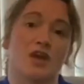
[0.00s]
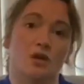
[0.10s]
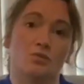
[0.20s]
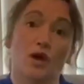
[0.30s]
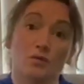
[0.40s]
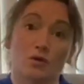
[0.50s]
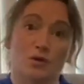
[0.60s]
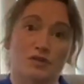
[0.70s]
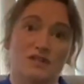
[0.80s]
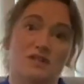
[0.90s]
And what we're
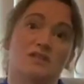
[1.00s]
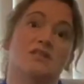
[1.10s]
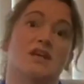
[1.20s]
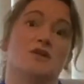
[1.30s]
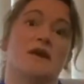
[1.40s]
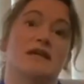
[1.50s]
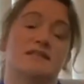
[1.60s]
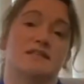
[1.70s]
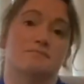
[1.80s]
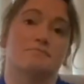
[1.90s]
wanting to do is to